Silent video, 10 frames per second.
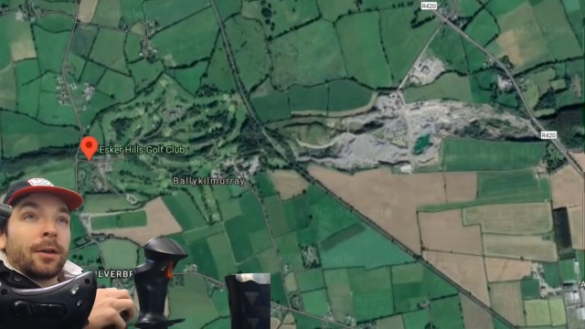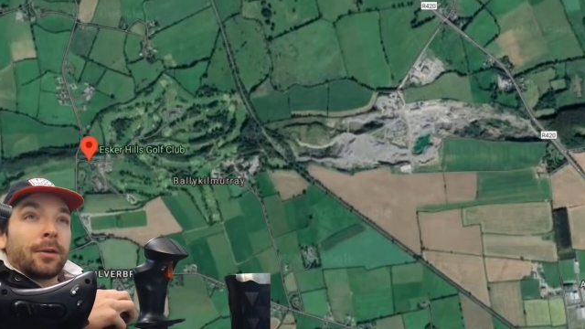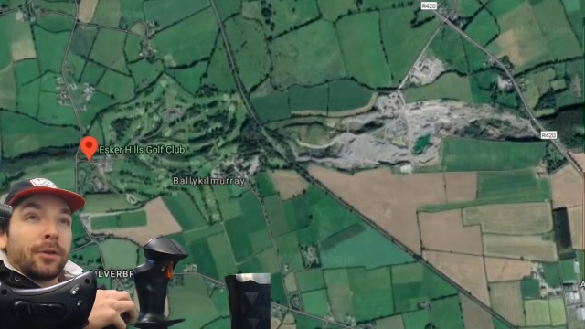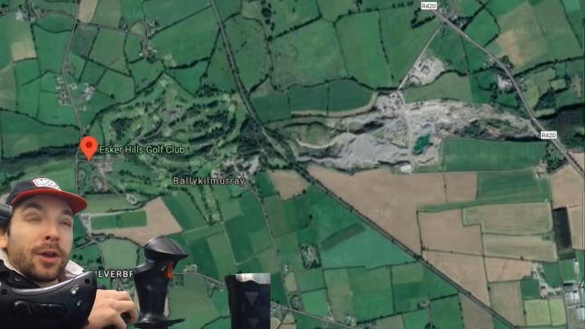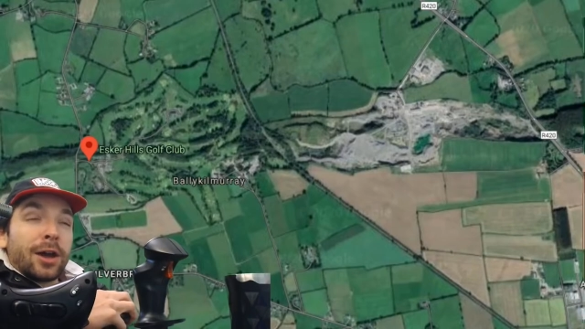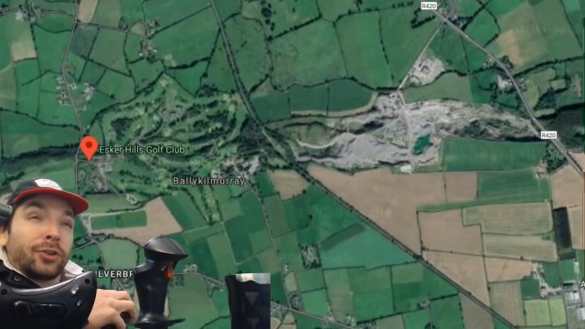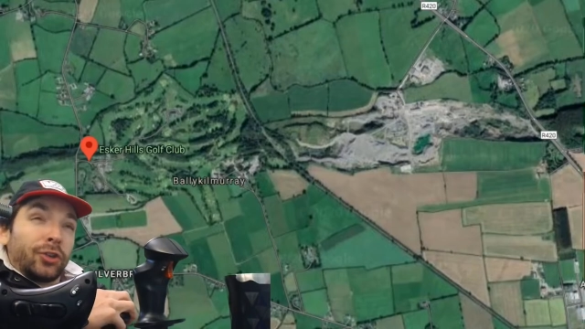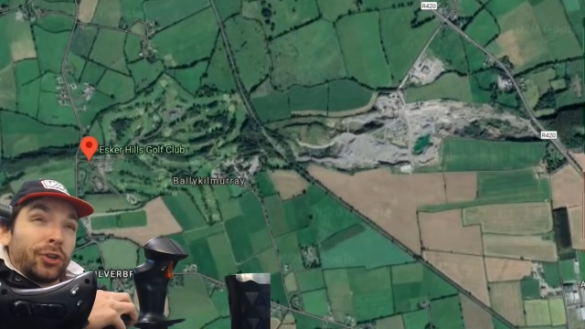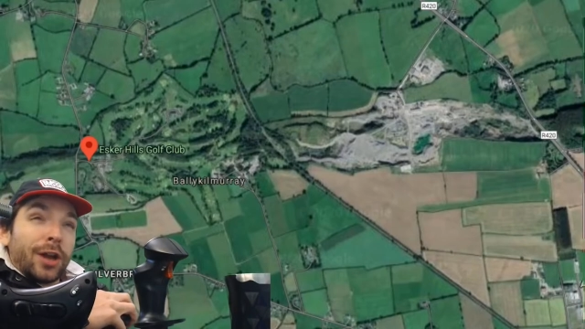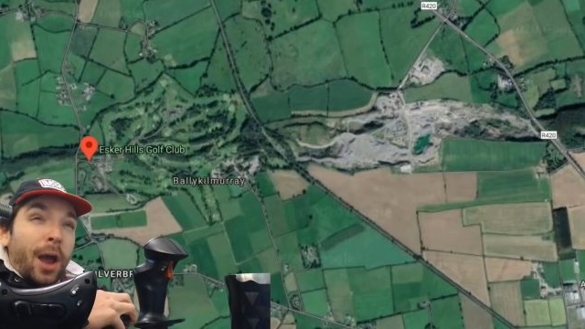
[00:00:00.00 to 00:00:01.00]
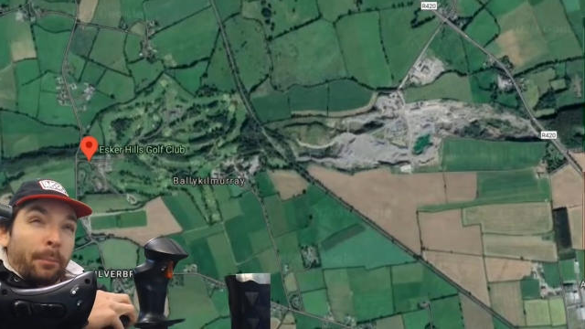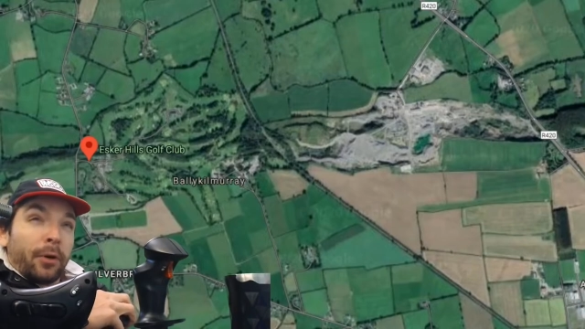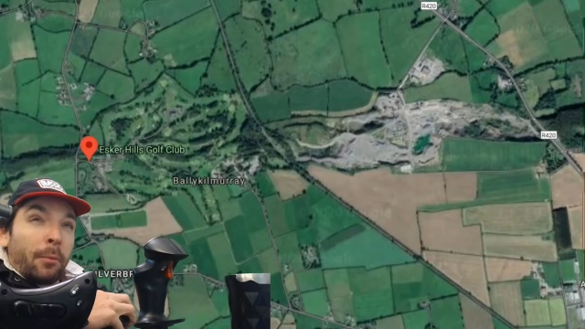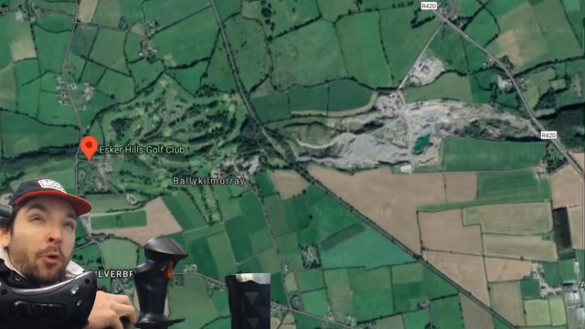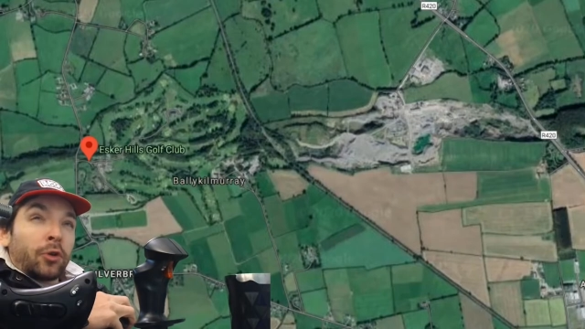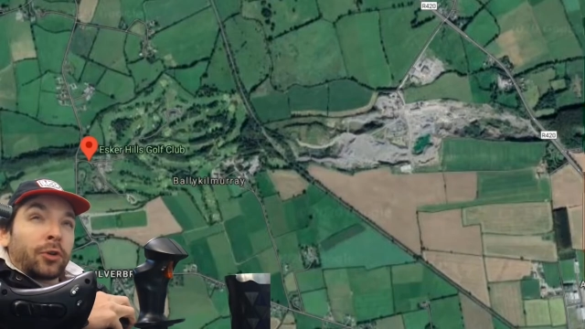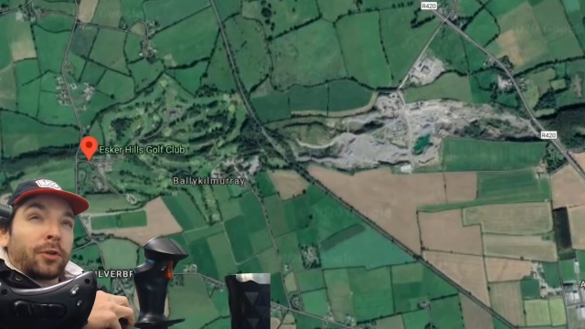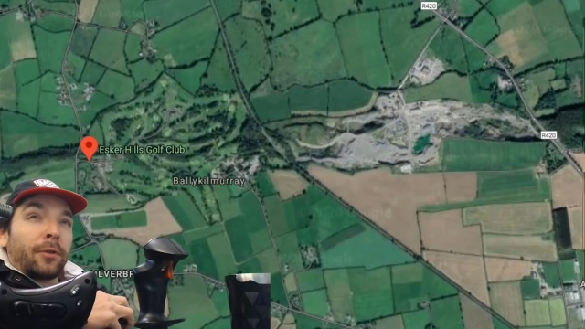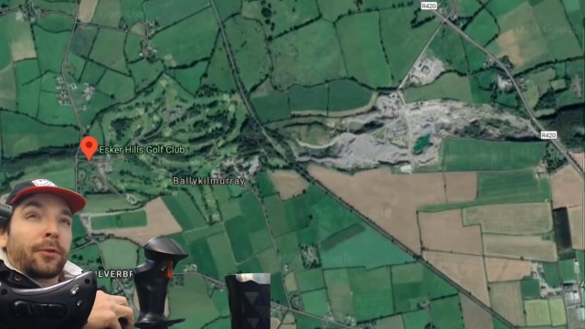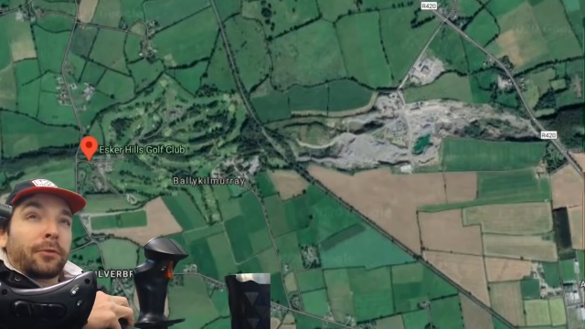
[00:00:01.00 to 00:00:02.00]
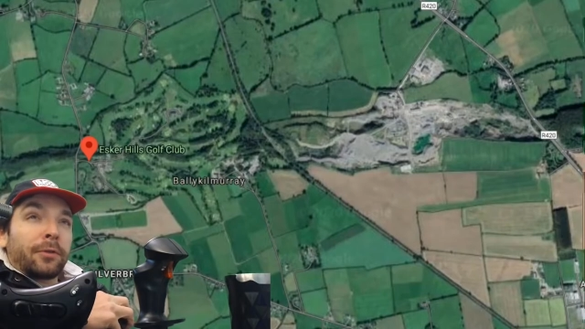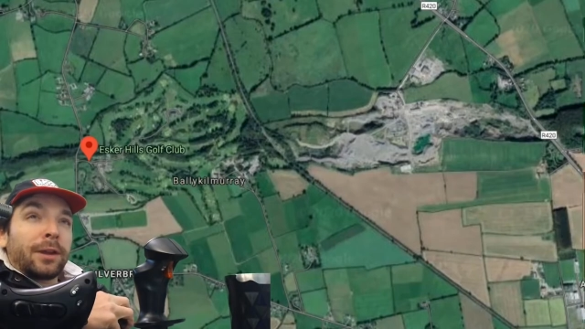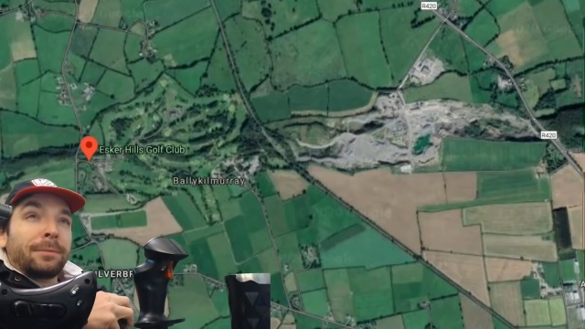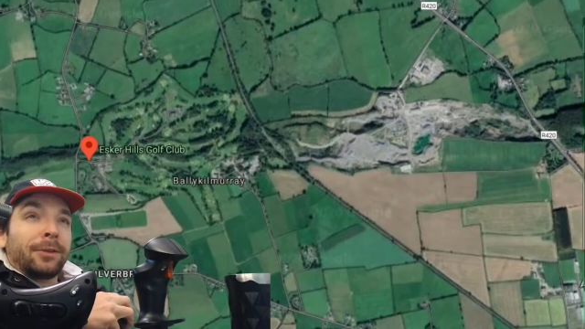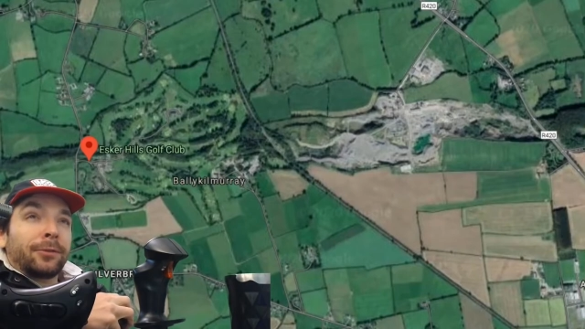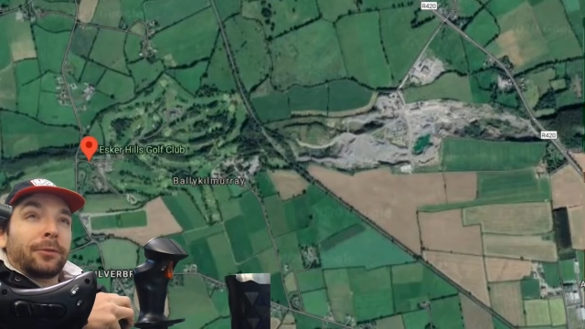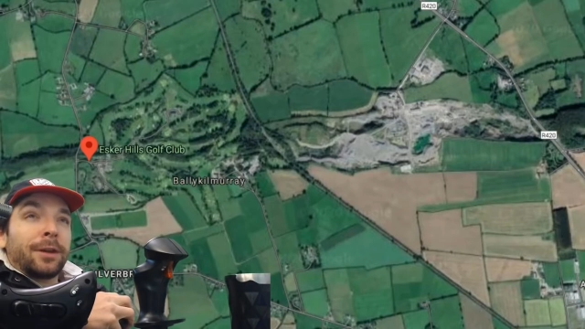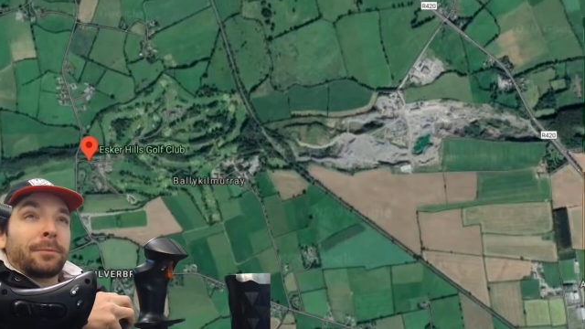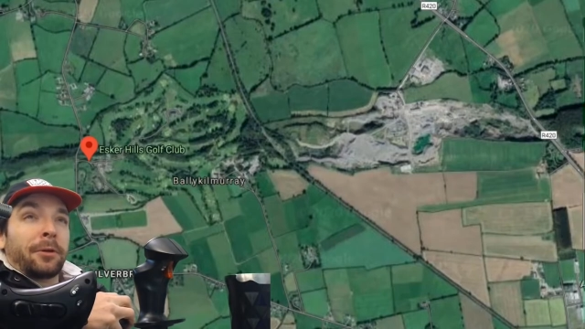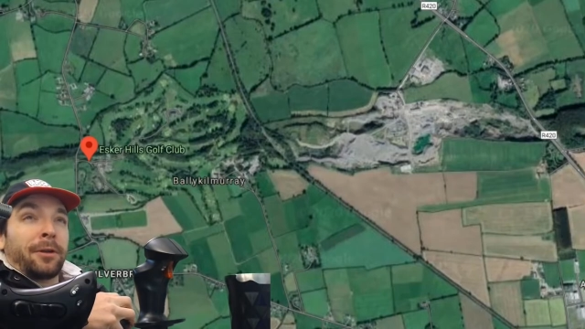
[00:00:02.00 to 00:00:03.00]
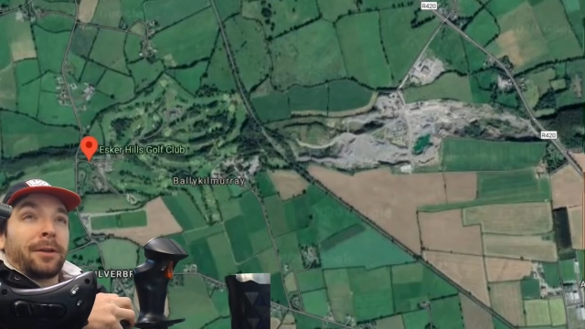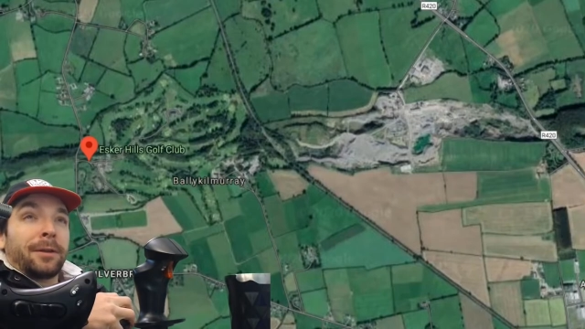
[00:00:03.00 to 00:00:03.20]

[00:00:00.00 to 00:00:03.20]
non-stop promotion of creamy screamery.